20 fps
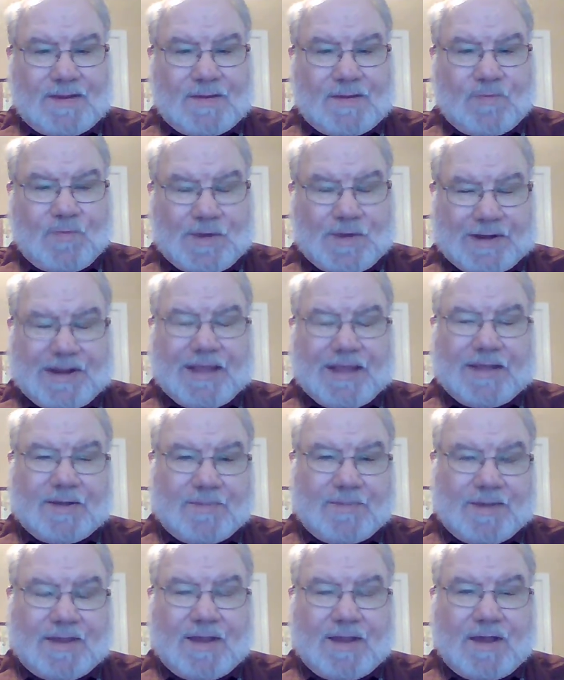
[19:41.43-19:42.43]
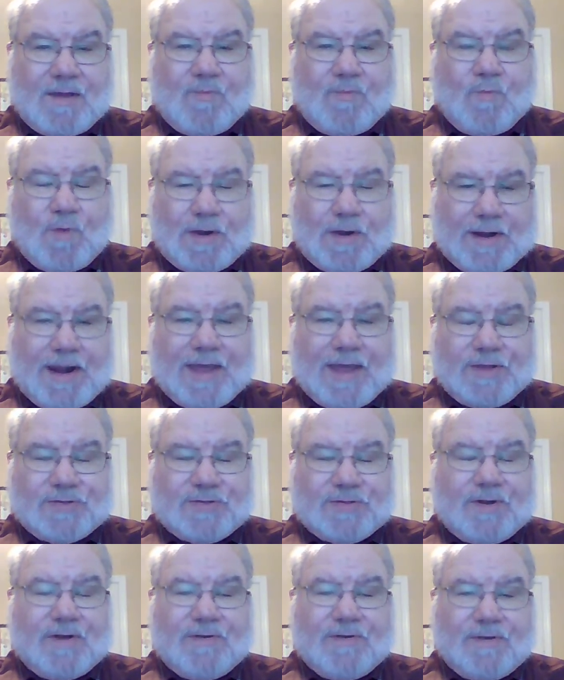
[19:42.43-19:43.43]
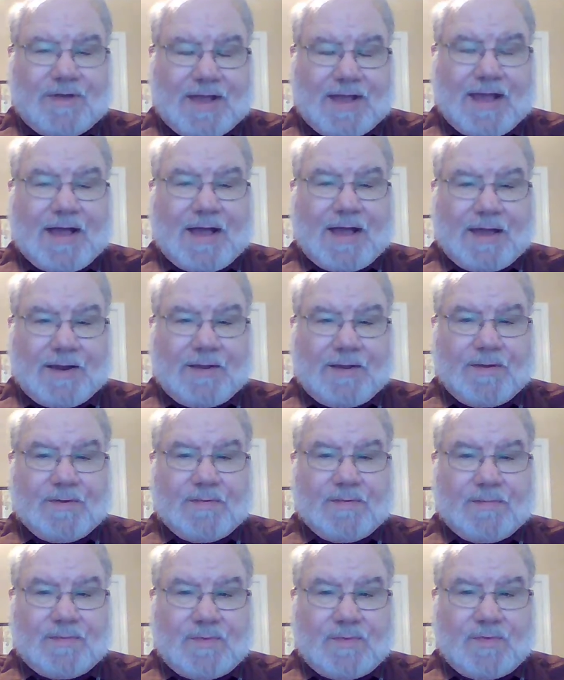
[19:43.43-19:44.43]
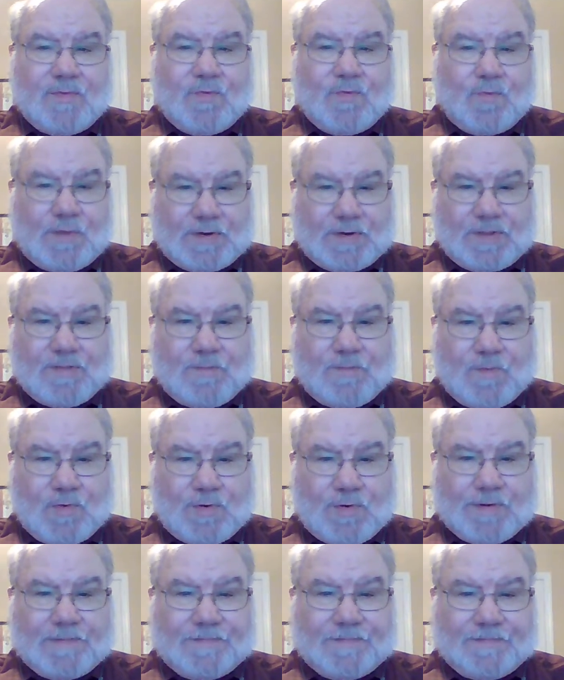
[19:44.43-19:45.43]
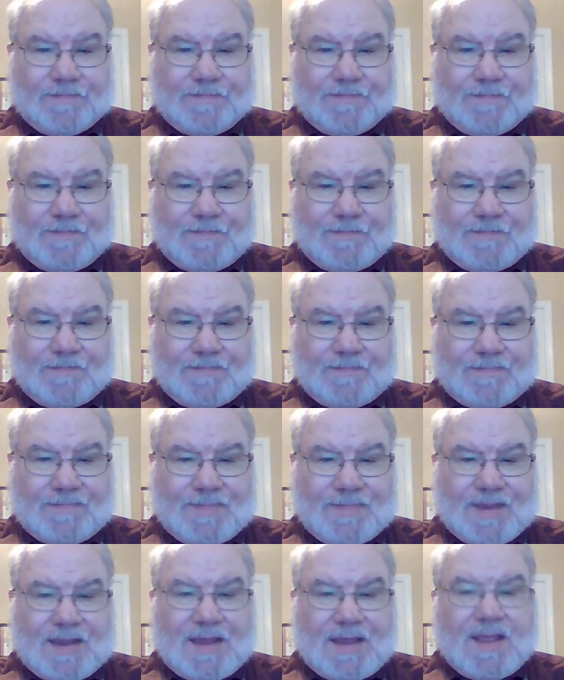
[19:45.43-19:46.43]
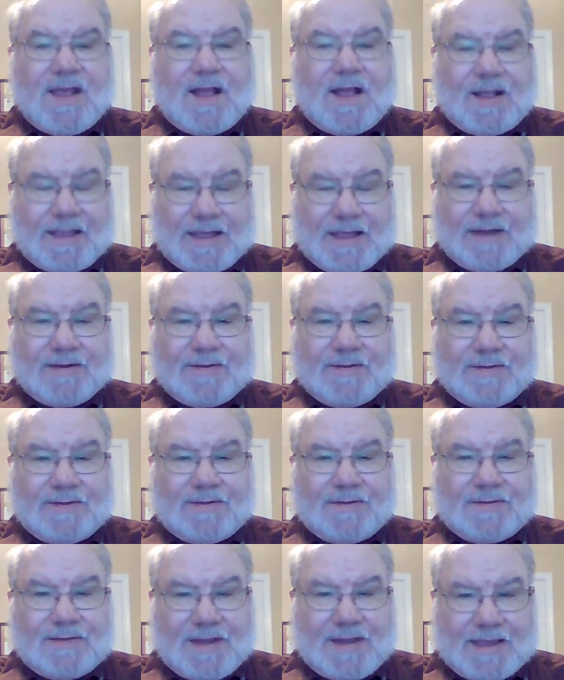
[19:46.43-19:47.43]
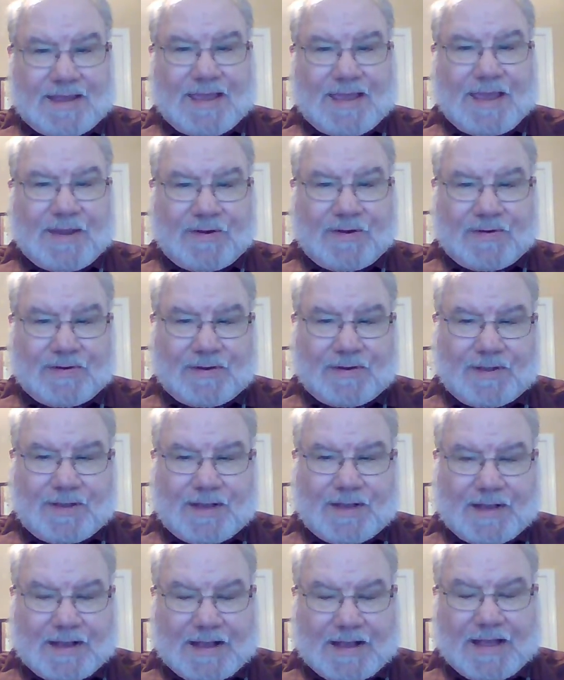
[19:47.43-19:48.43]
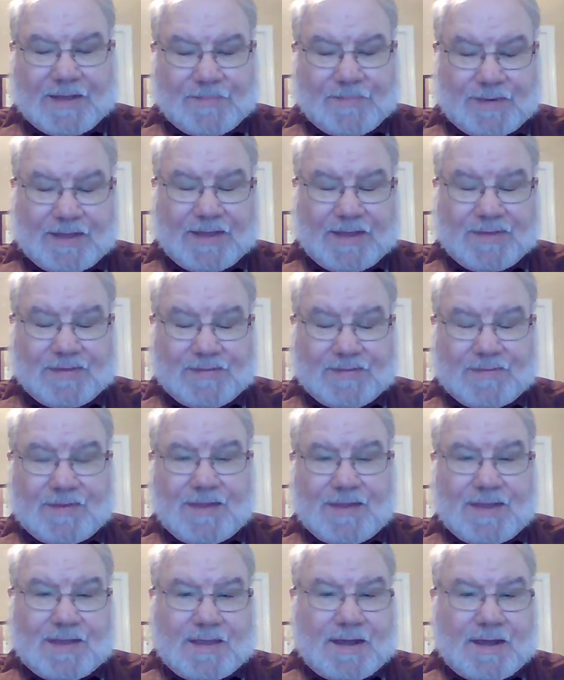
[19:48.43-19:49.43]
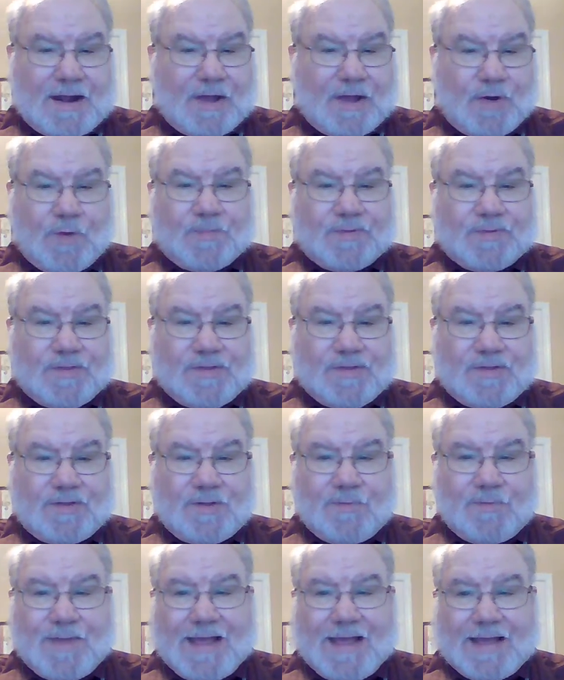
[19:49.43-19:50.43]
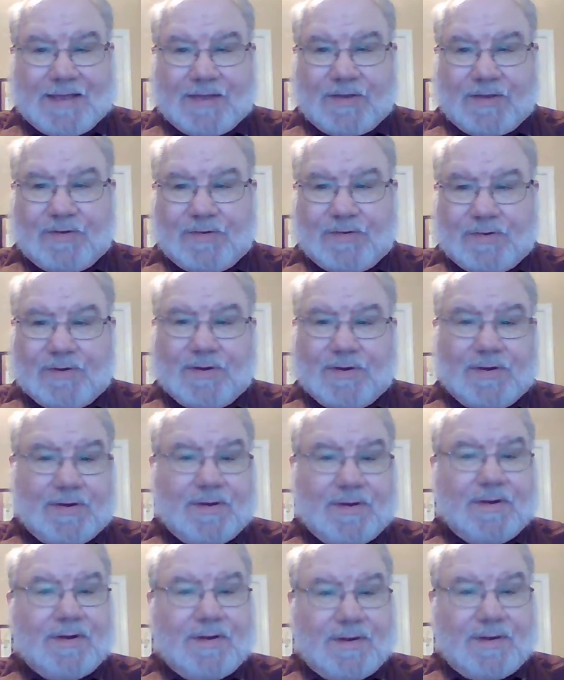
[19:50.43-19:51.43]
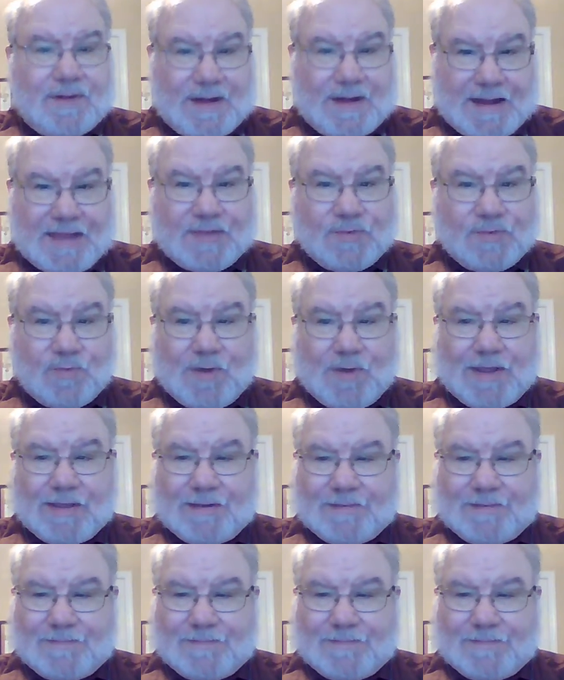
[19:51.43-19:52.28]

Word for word: We need to become one nation under God once more. Again, take care. God bless. And I hope to see you back here next week.